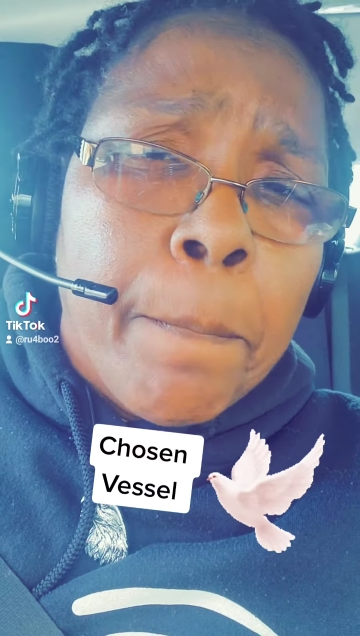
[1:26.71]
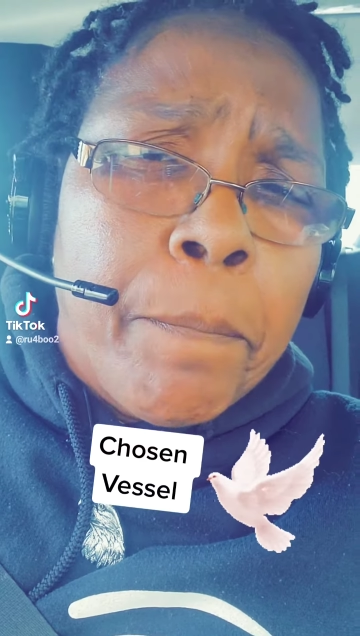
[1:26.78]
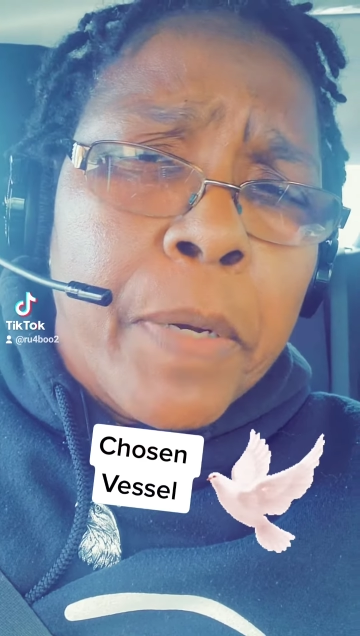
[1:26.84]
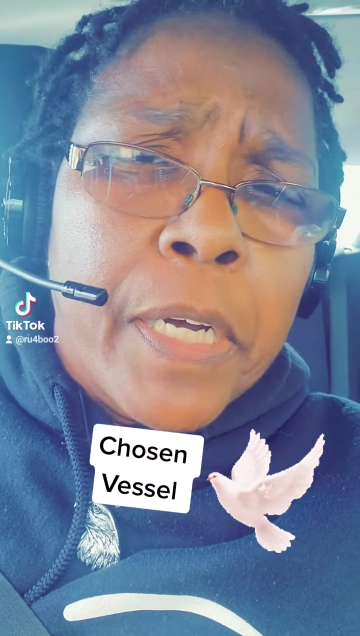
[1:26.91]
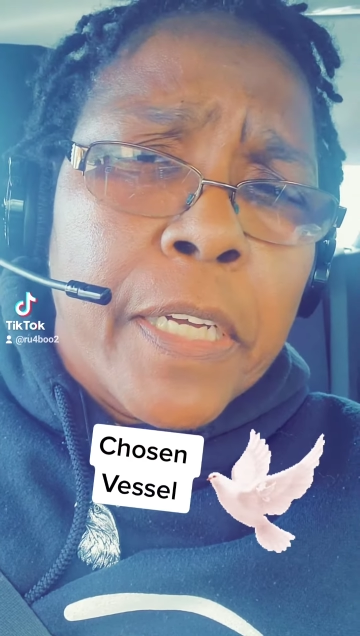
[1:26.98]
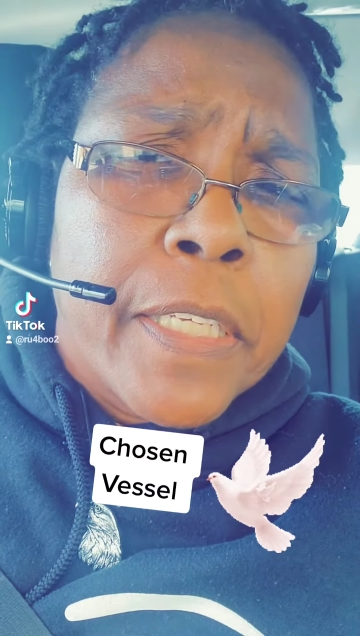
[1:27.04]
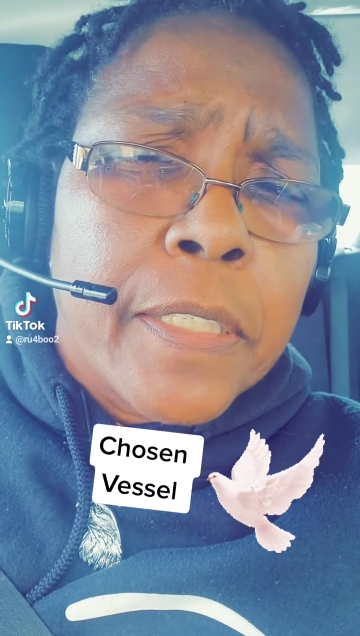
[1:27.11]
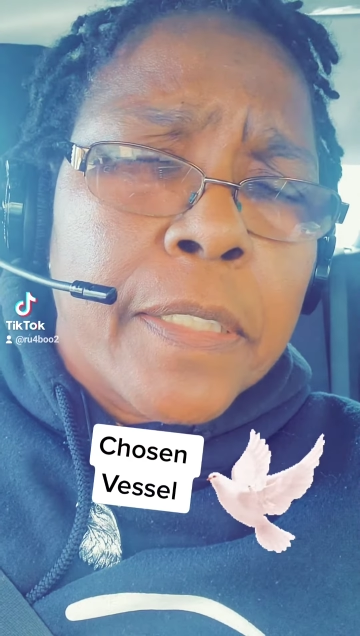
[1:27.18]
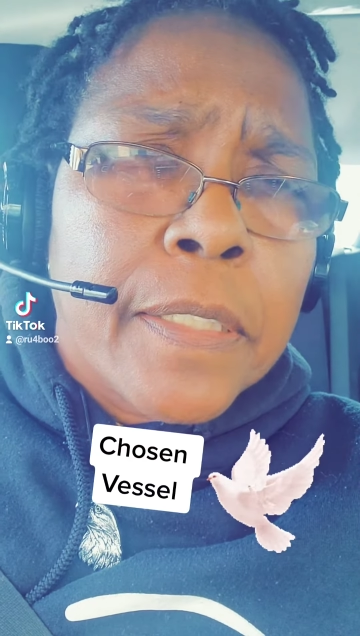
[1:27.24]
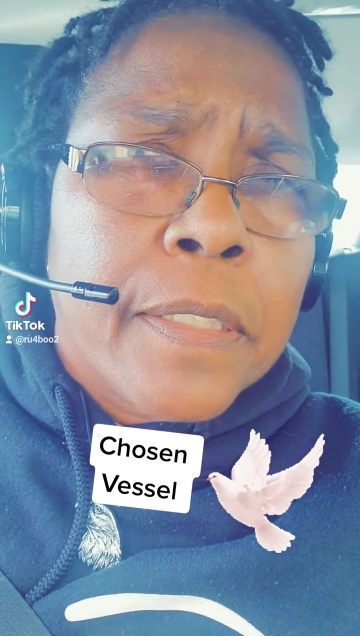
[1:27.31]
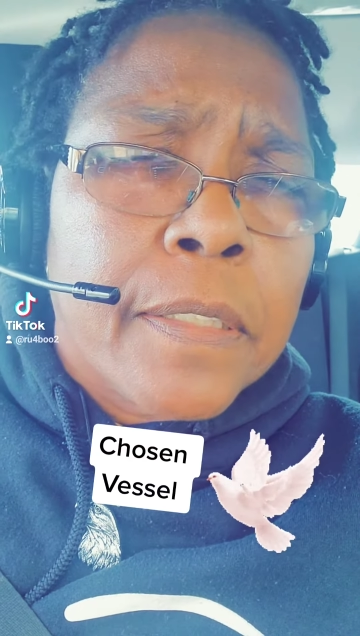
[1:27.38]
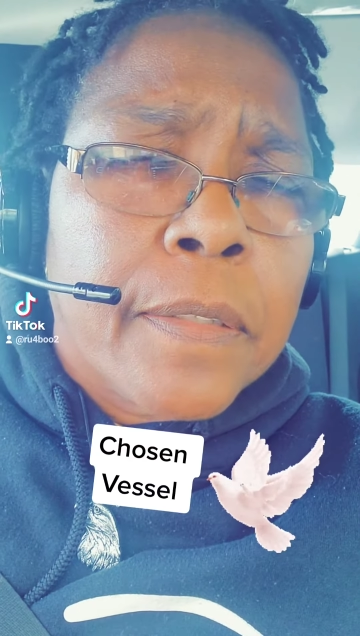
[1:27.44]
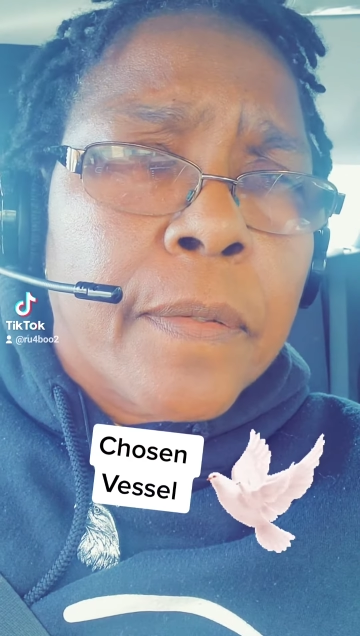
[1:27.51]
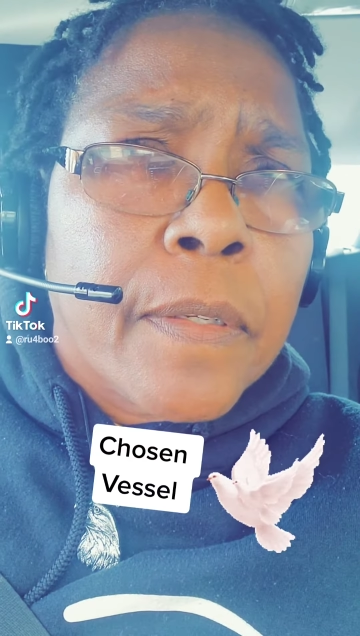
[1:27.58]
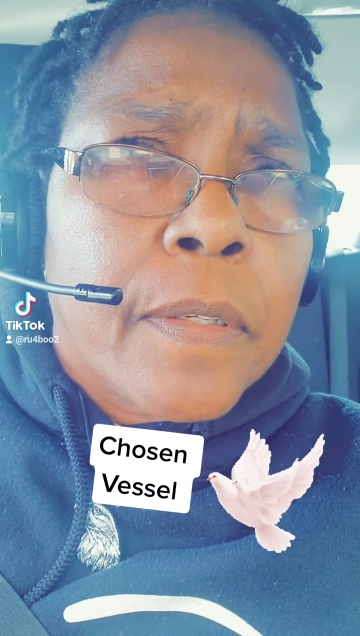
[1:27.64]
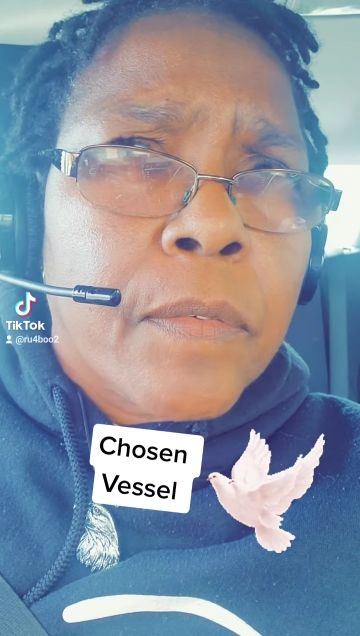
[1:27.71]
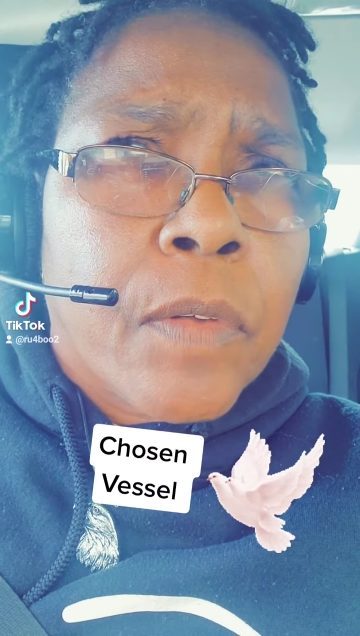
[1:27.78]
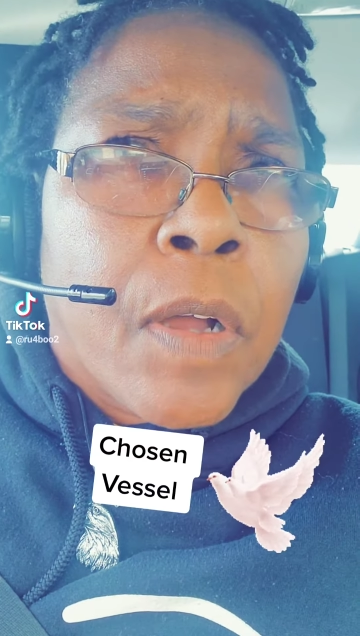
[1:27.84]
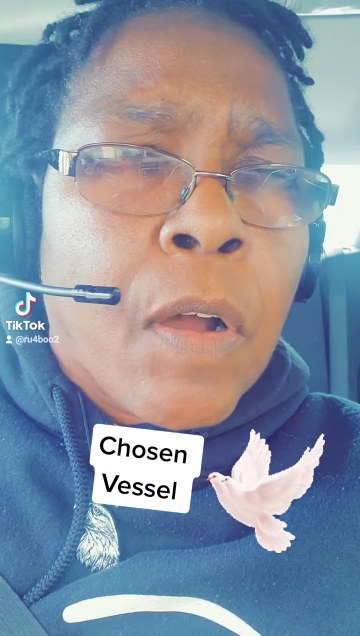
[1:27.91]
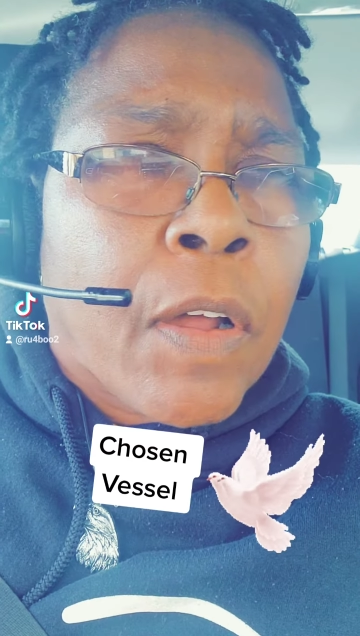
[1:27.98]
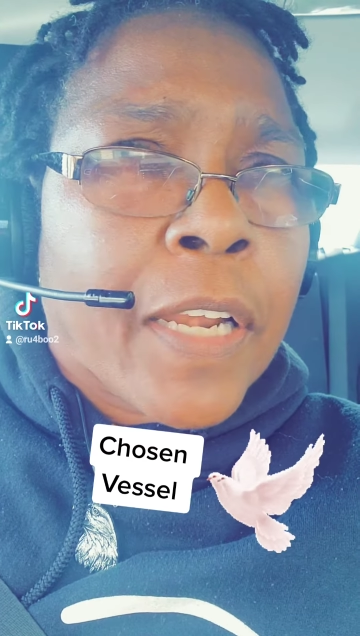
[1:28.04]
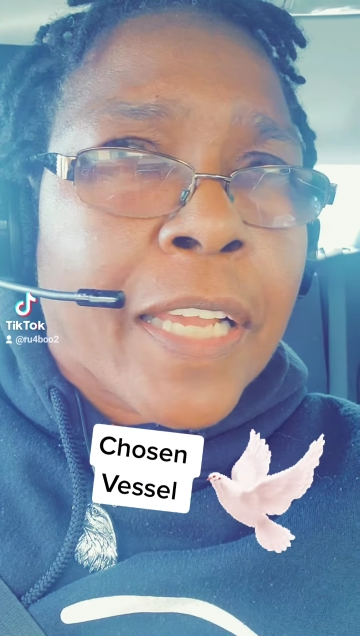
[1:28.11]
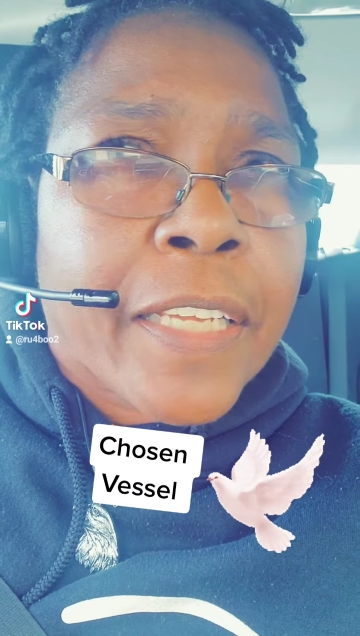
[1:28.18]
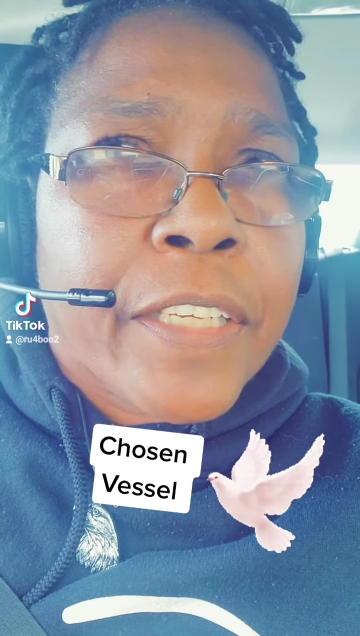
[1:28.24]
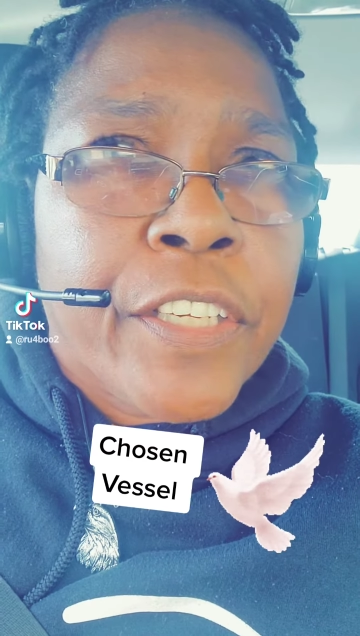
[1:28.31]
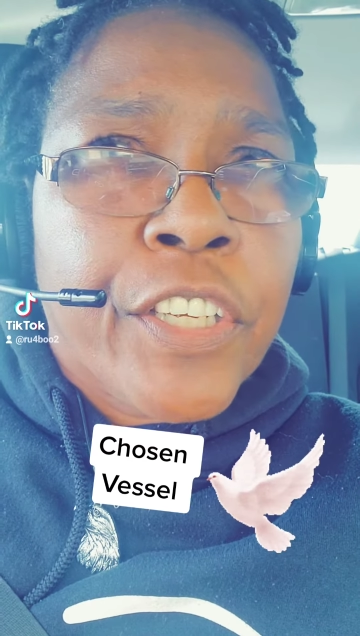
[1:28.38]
But all I could